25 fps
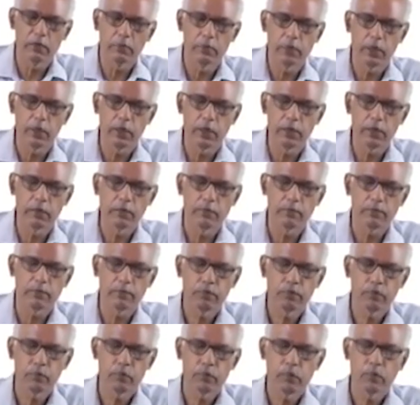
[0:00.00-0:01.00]
B,
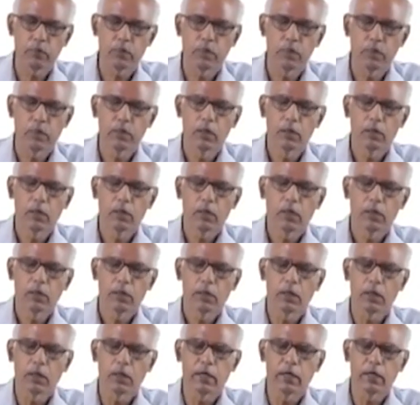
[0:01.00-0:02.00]

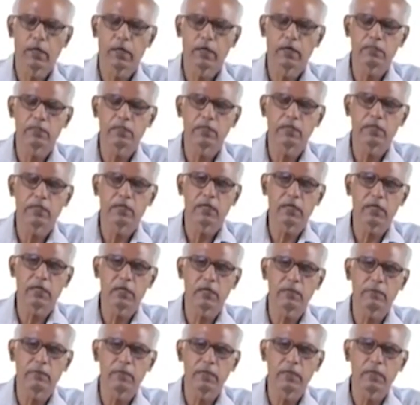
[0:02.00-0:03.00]
and as they are
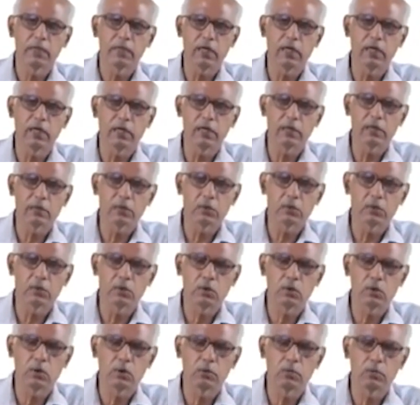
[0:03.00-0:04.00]
metallic,
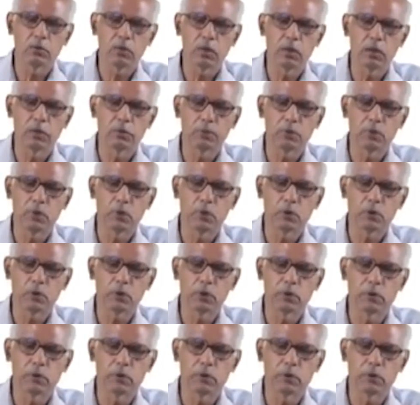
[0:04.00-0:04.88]
so positive